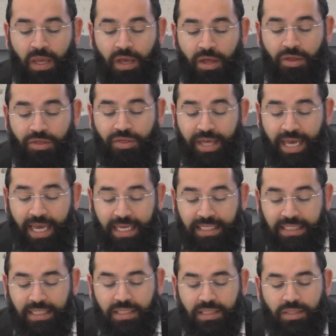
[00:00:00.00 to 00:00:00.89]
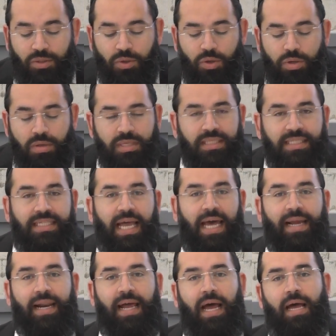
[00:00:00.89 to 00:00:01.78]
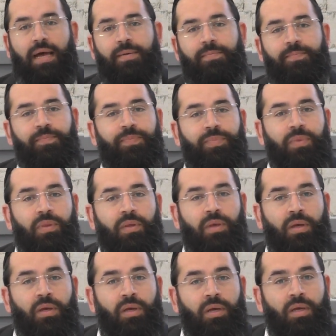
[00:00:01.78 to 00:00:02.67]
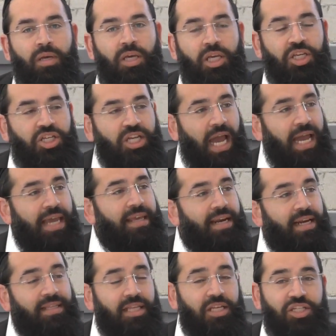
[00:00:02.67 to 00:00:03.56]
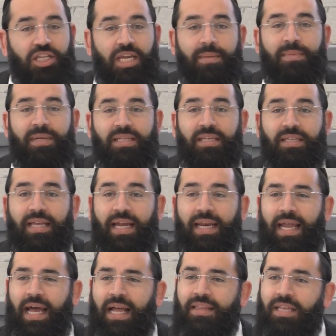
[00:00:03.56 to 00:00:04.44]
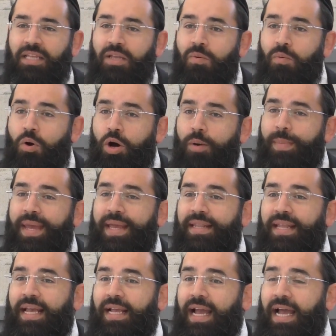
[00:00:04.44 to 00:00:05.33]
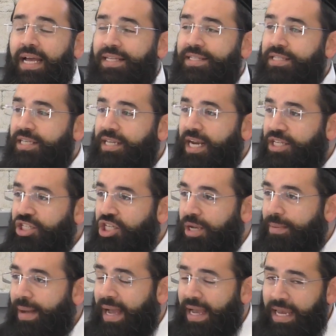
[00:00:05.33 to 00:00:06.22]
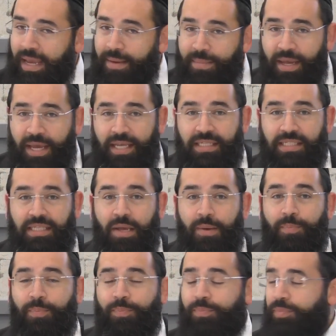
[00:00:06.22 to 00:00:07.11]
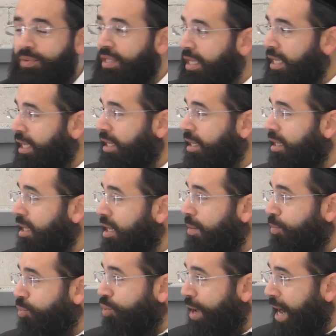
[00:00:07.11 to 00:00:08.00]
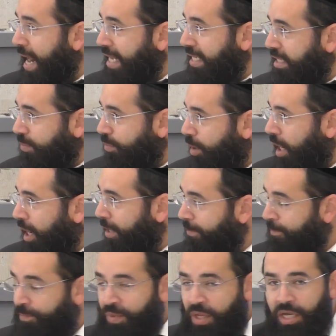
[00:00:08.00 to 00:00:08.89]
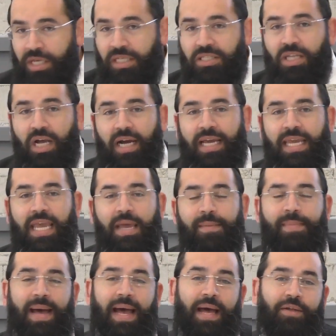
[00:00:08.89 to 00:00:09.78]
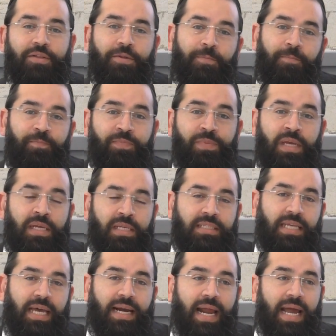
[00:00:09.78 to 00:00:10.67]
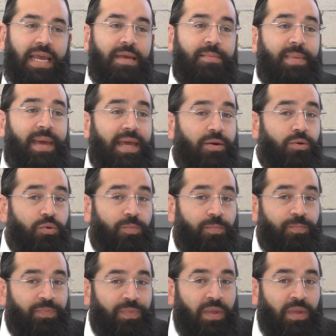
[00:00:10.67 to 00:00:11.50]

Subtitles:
this Zu Sarah, Isha Yirat Hashem hi tithalal, that the woman that has Yirat Shamayim is the praised one, is talking about Sarah Imenu.